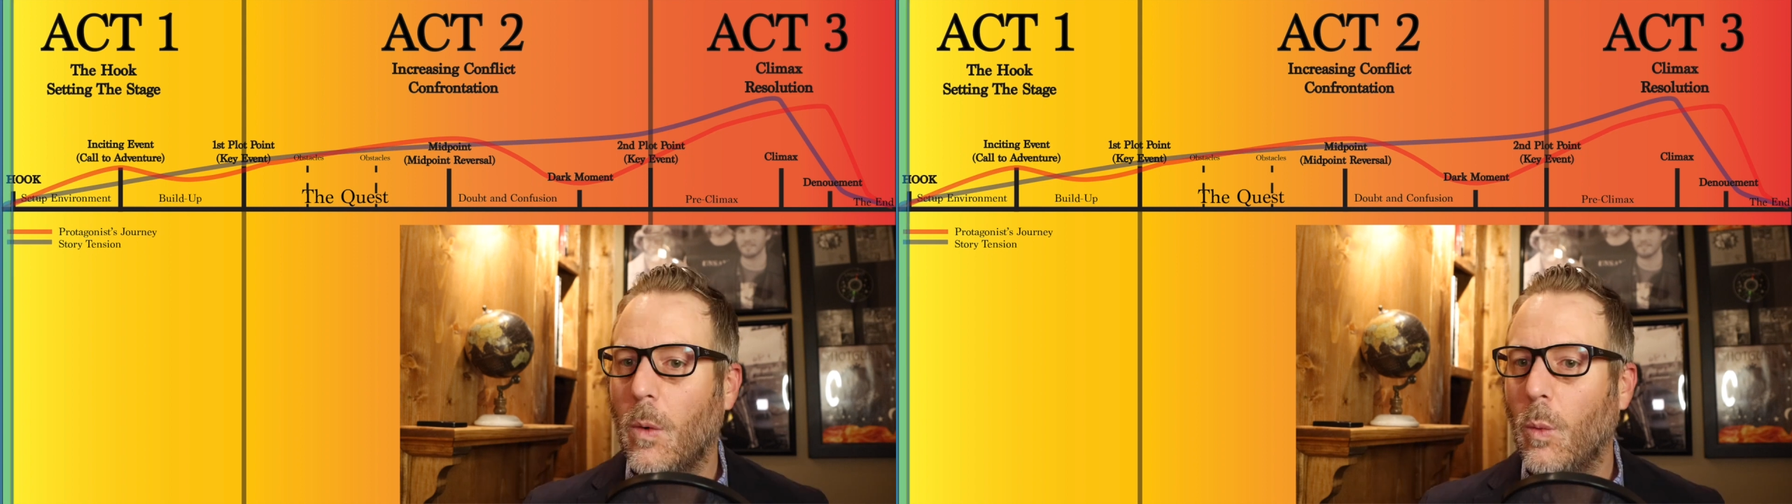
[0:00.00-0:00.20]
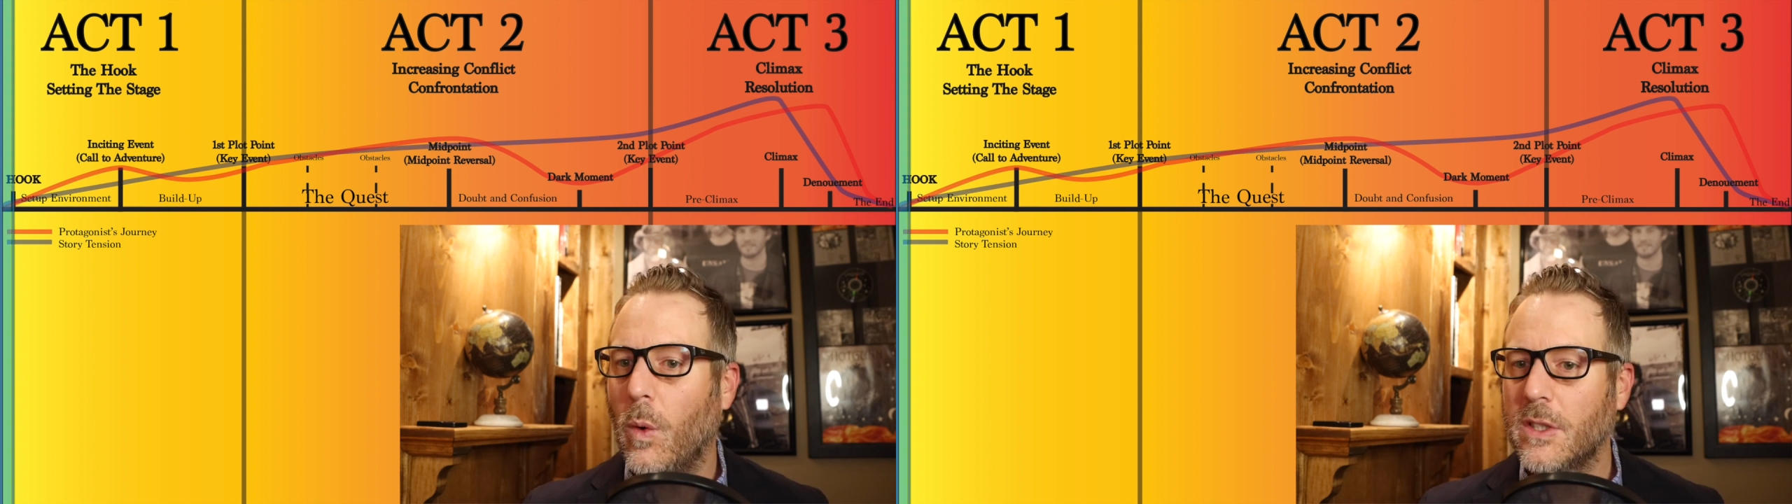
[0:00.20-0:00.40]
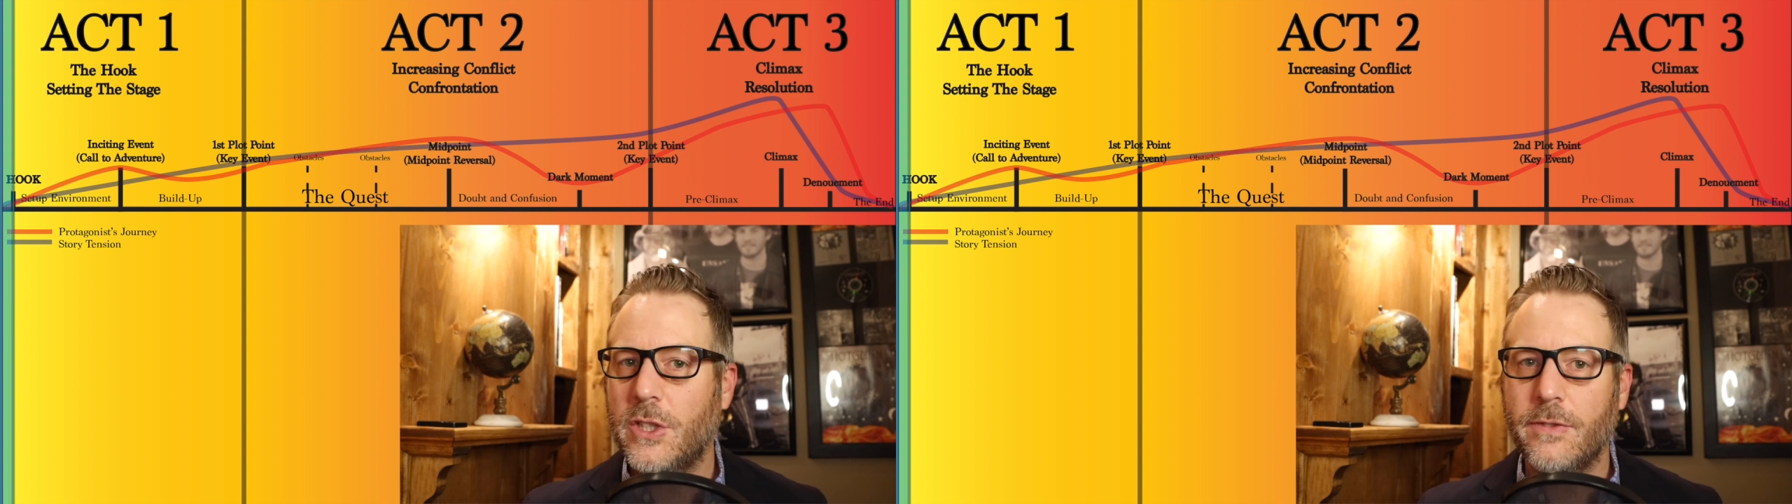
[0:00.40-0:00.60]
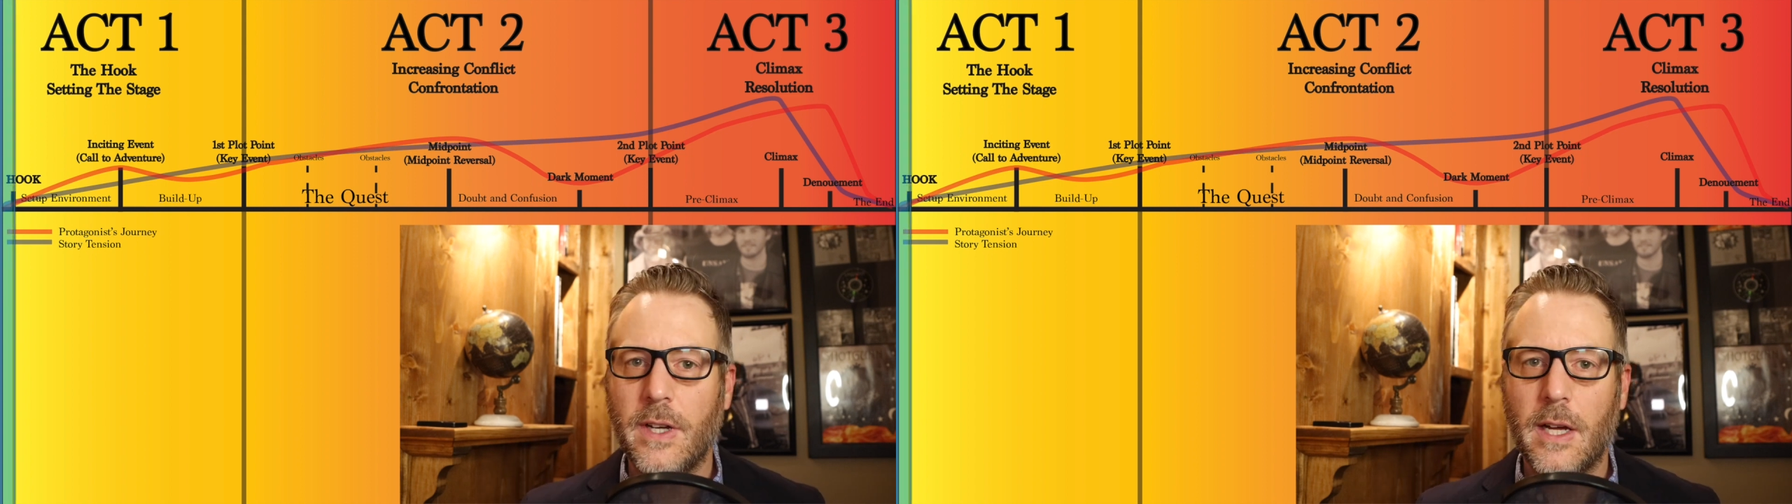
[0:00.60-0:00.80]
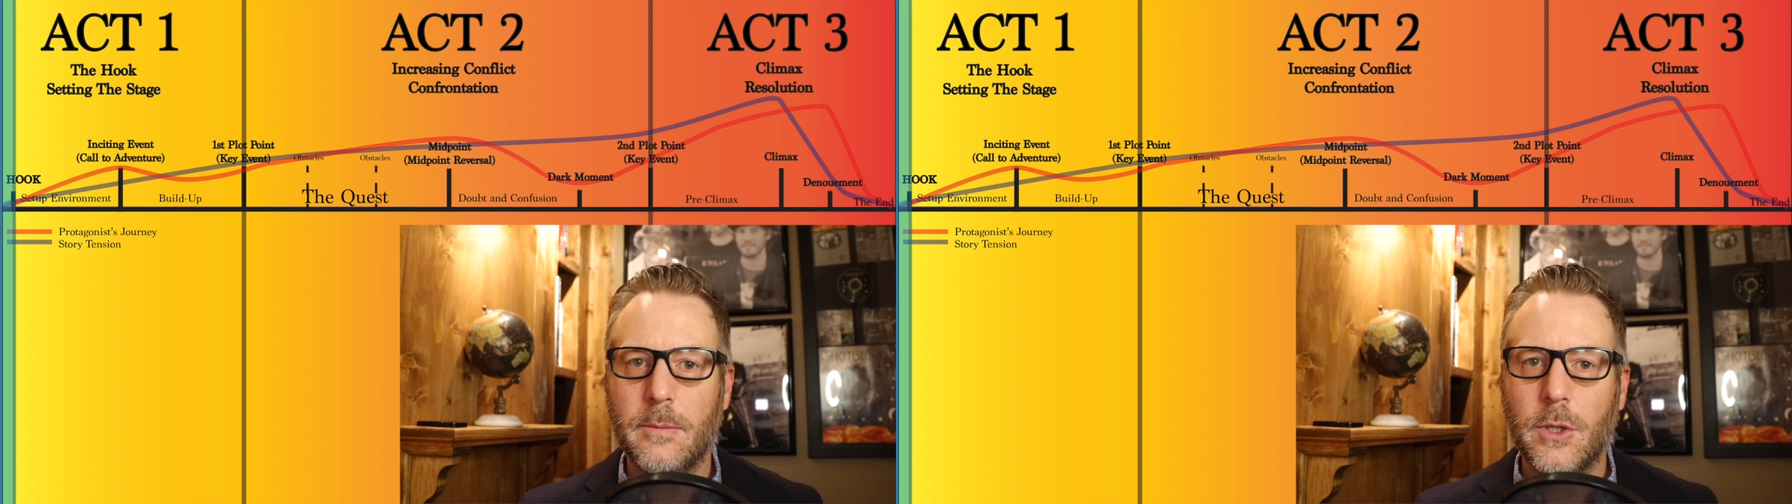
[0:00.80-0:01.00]
Once you've
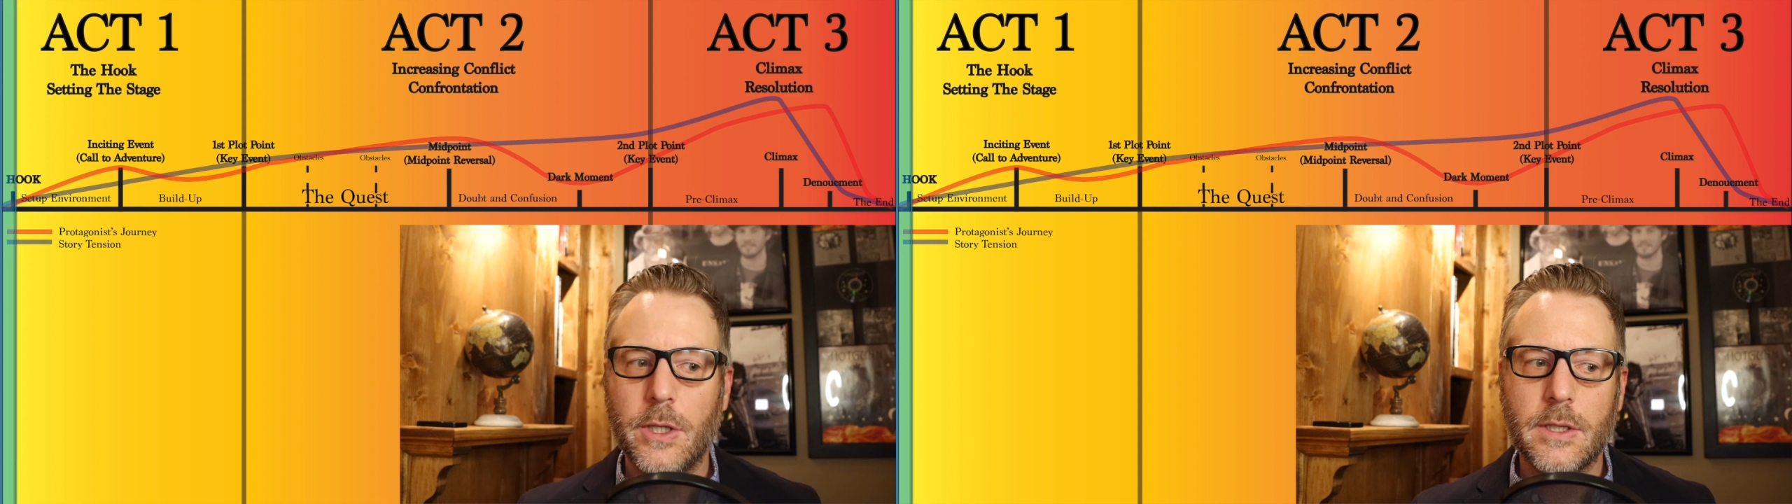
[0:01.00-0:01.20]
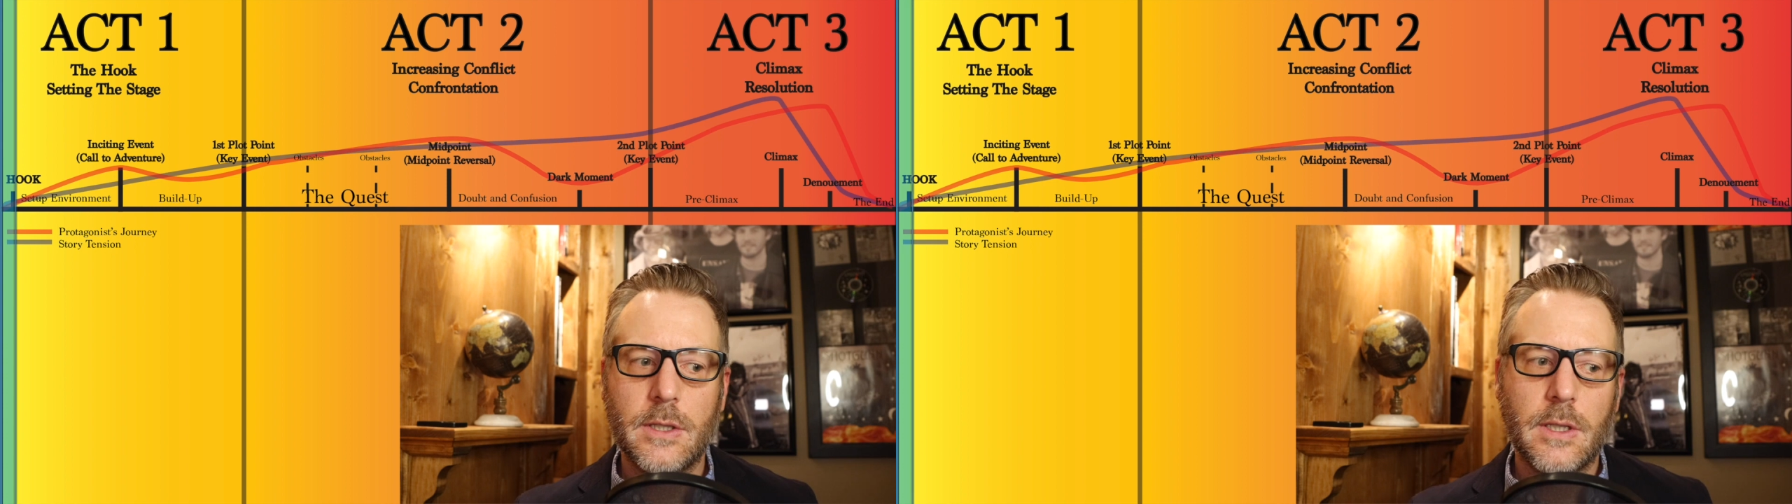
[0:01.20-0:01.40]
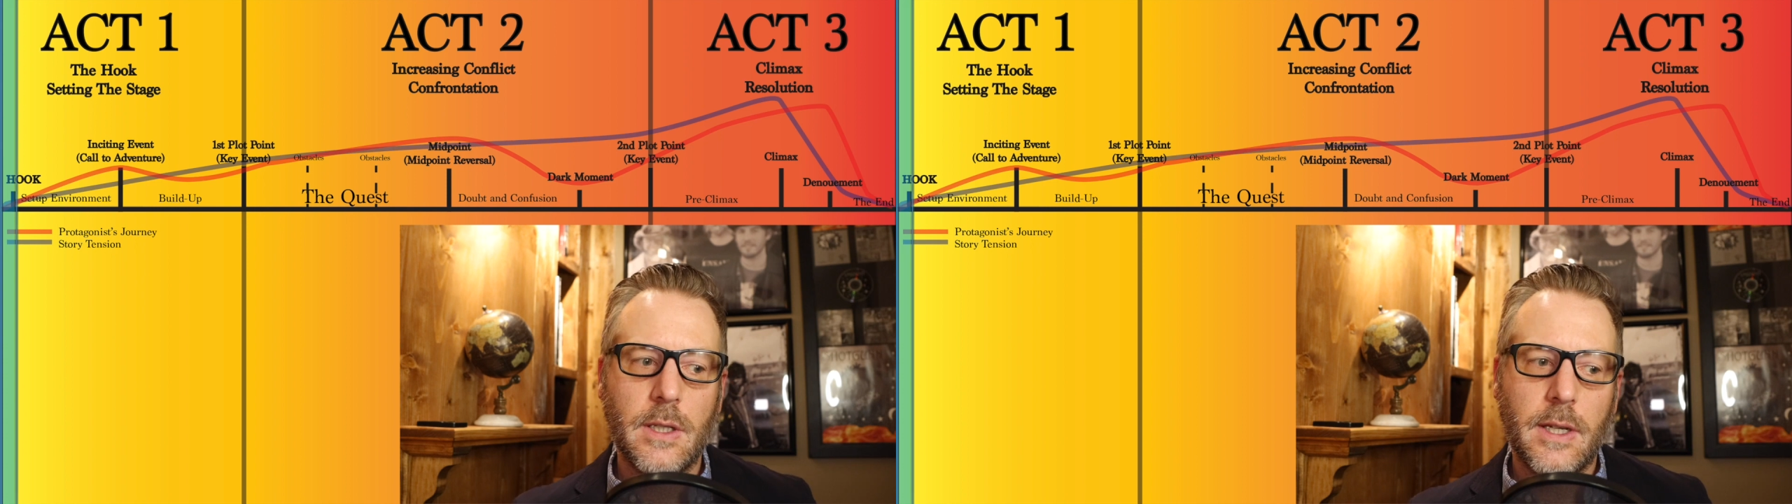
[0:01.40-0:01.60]
got them hooked